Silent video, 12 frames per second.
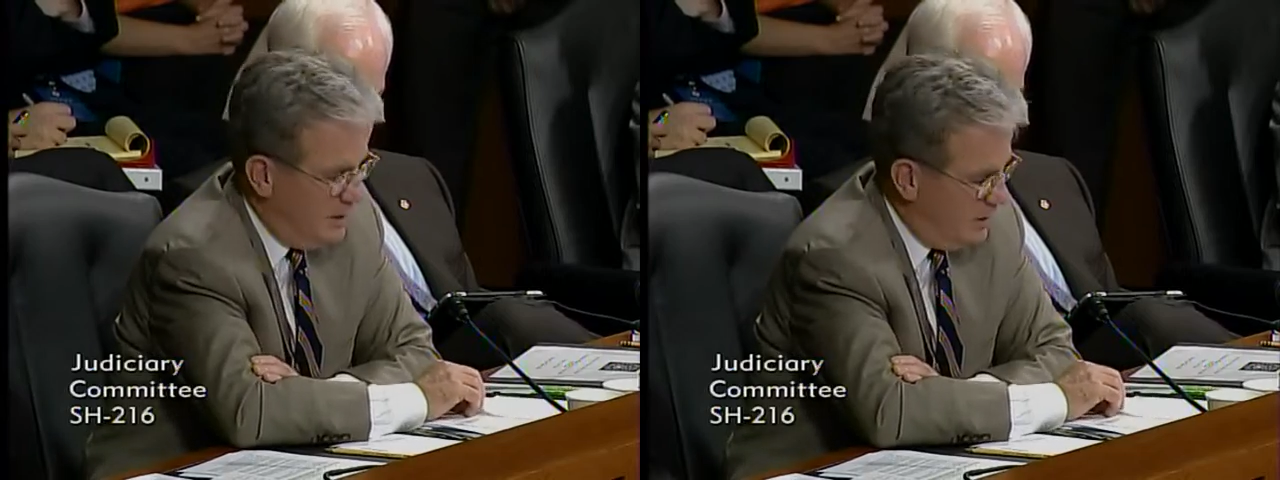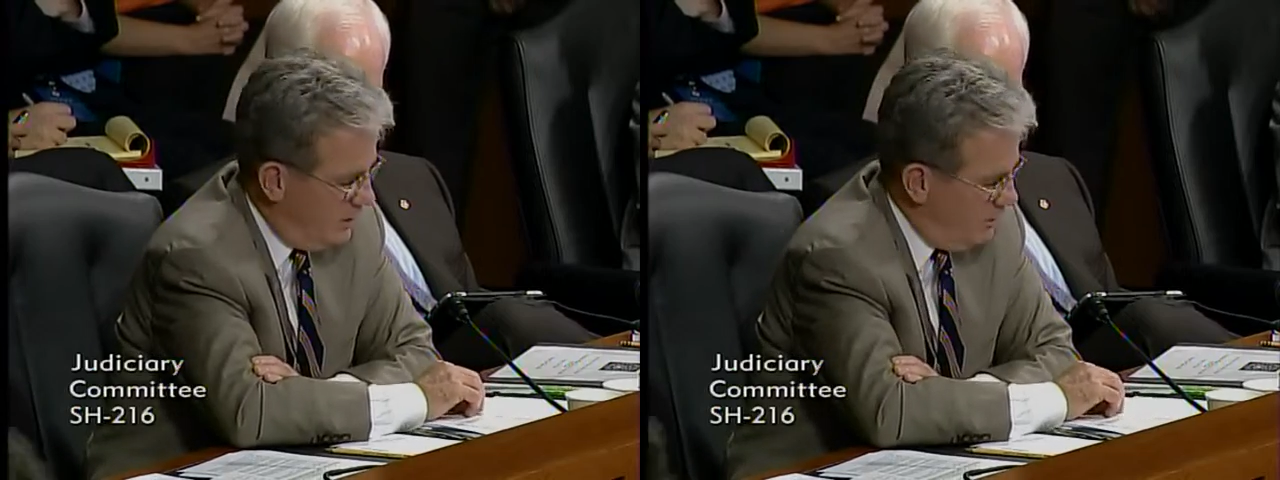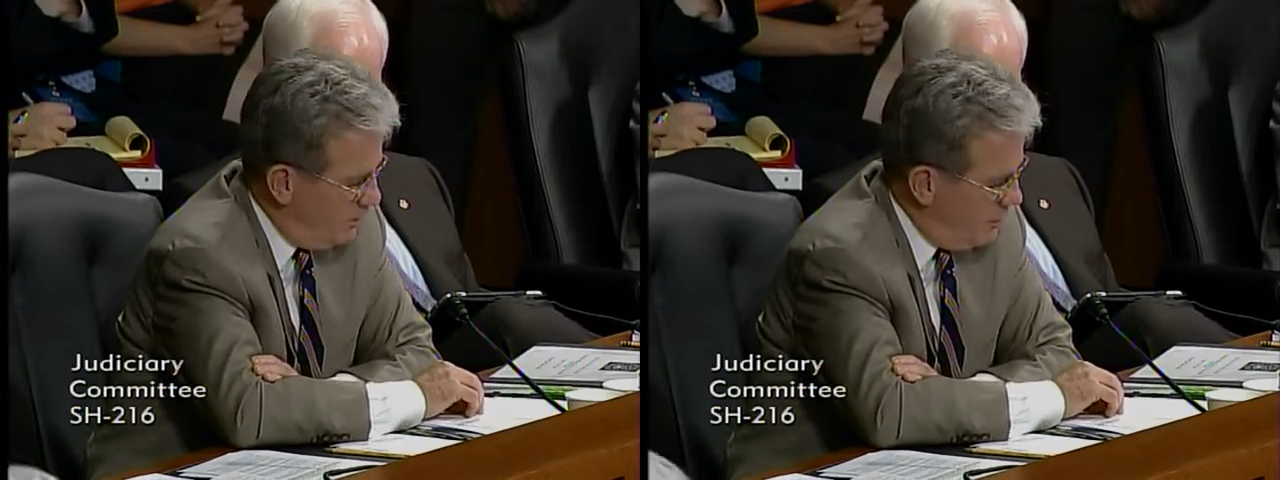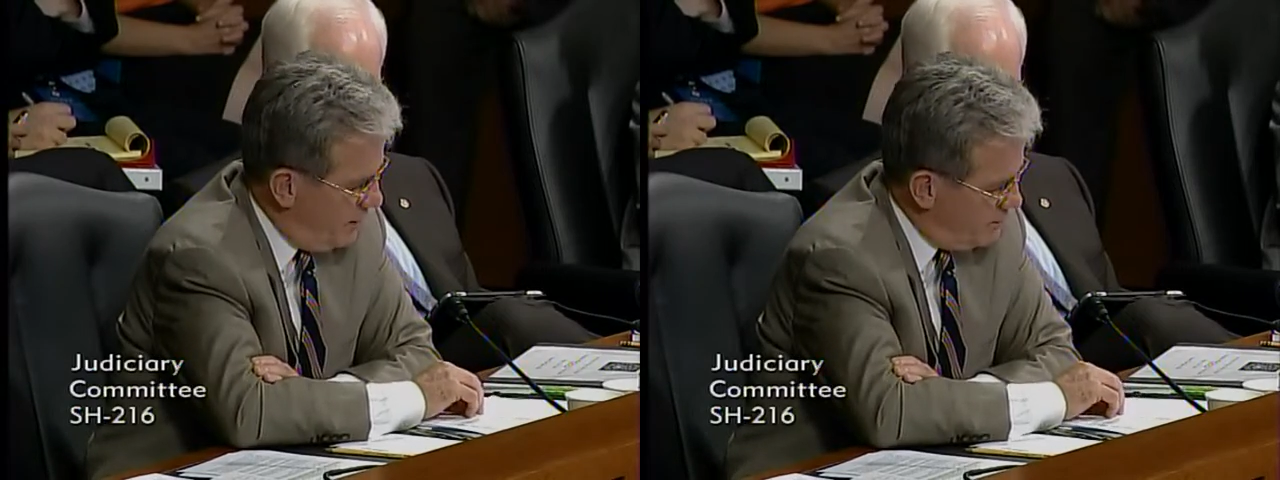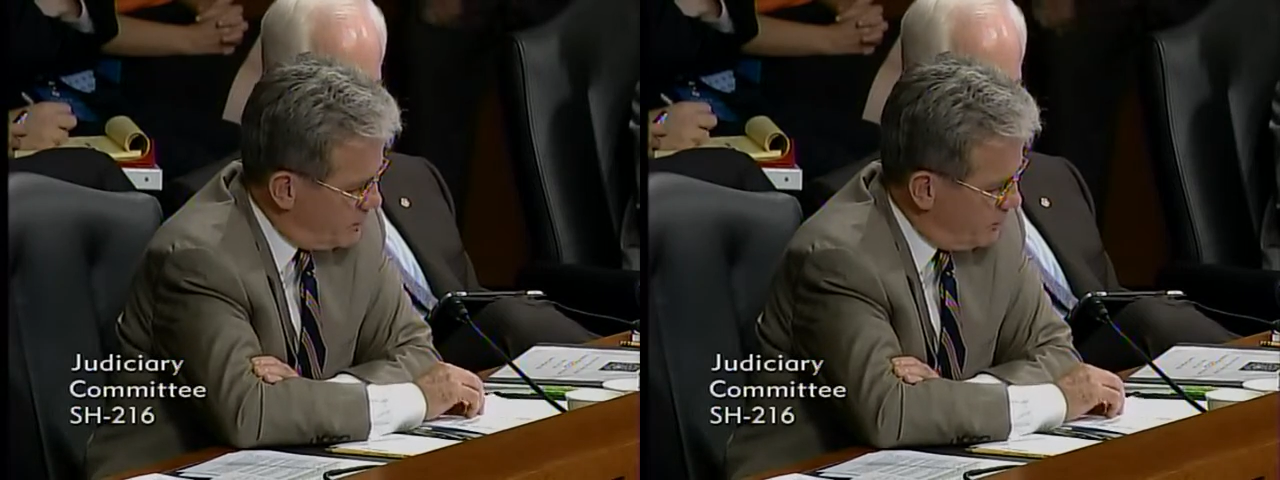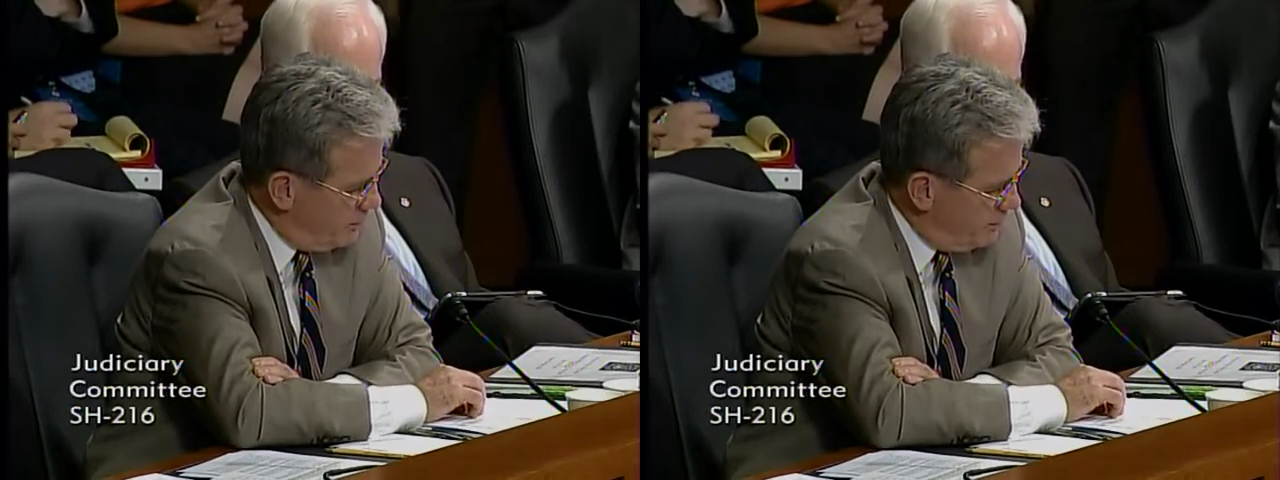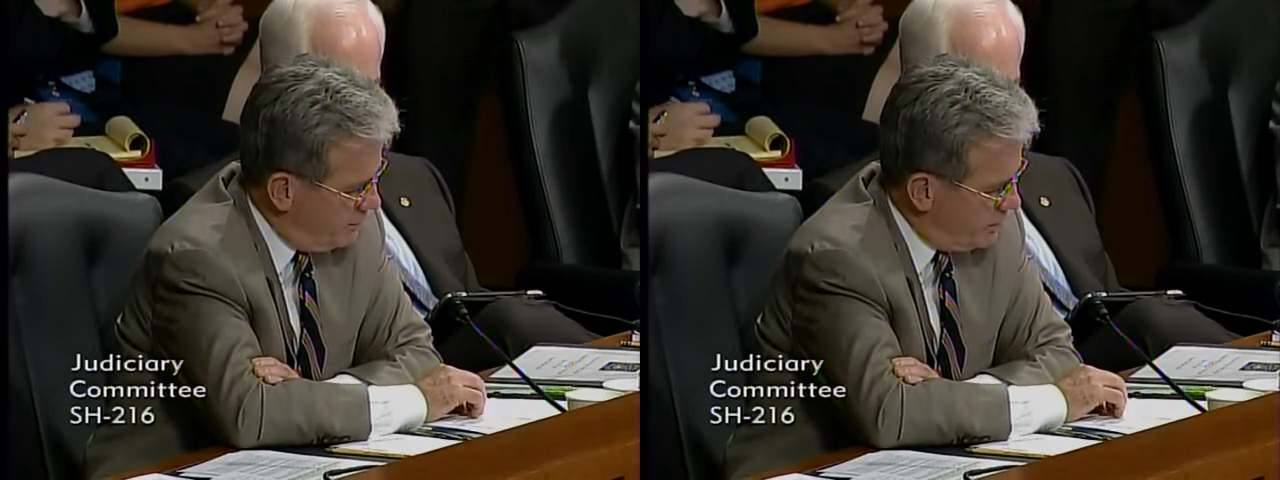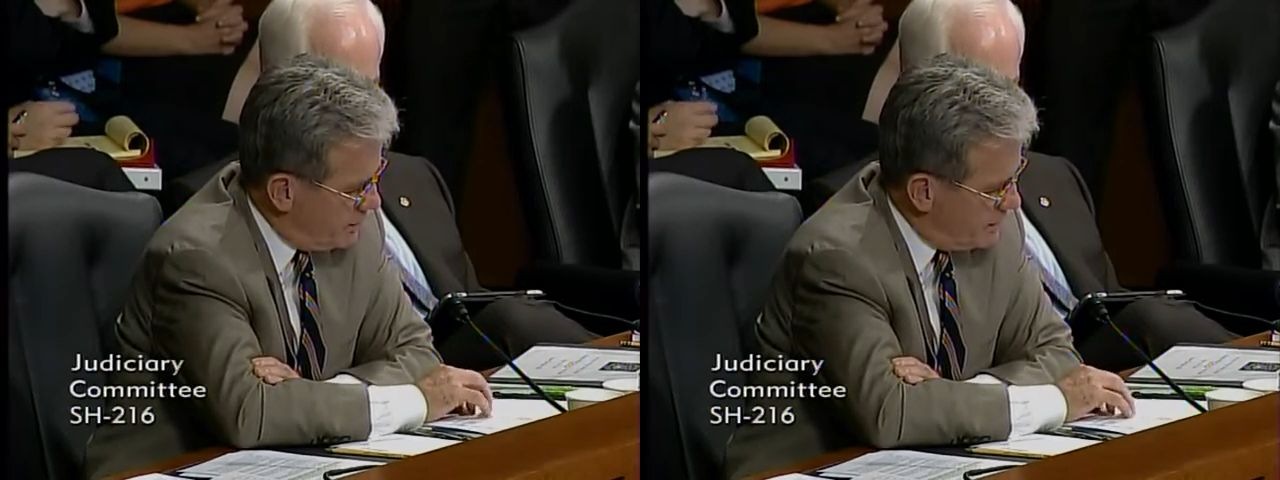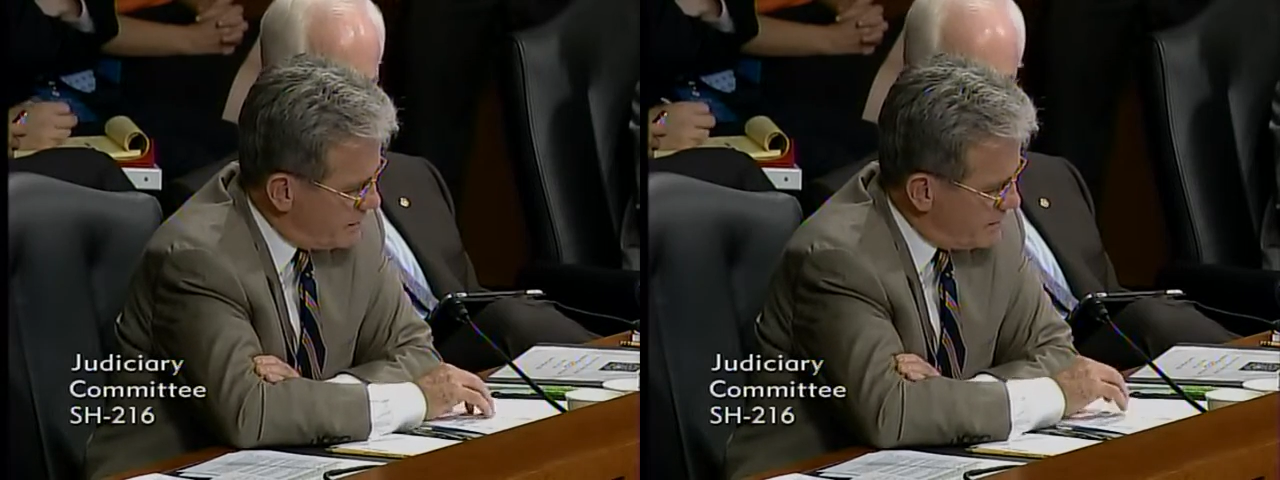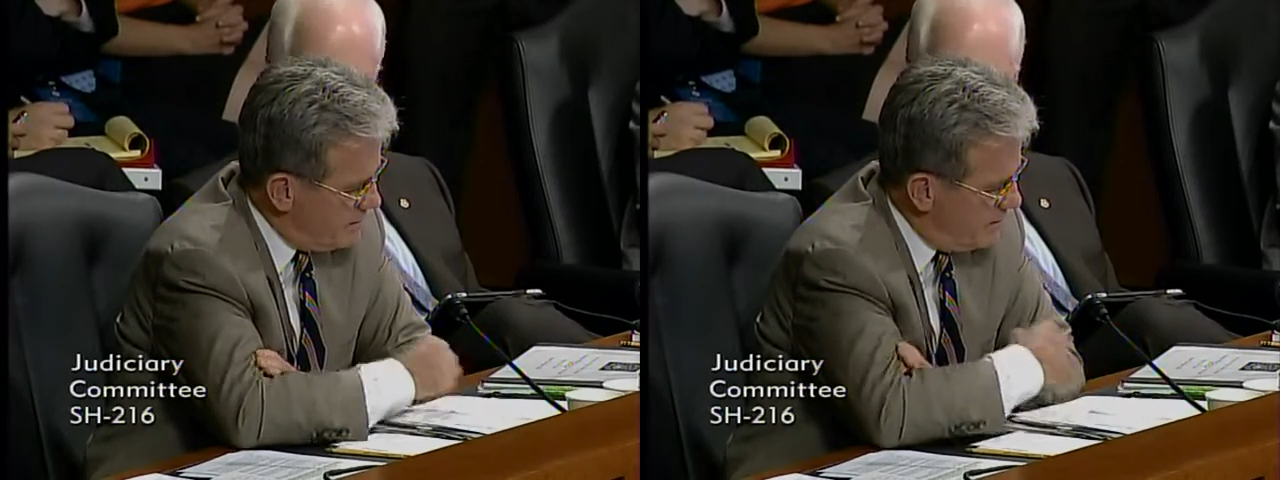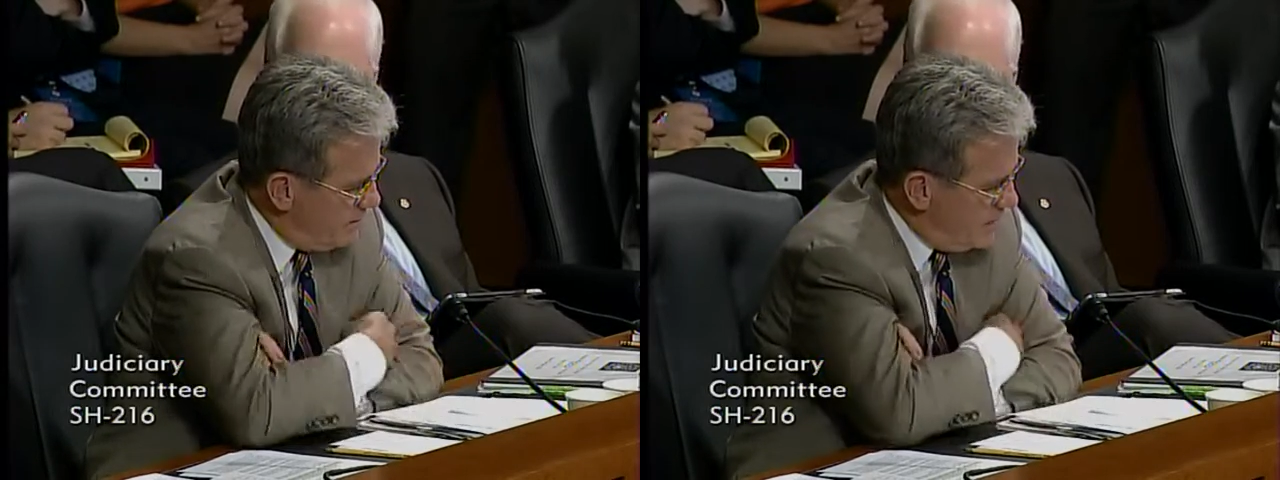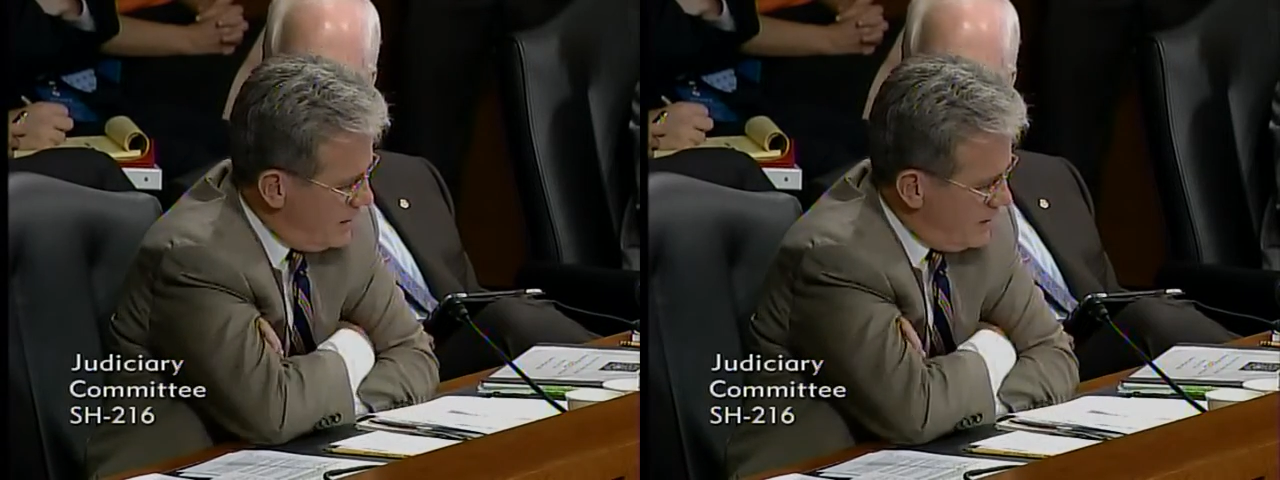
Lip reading: although I'm sure you've looked at some of them.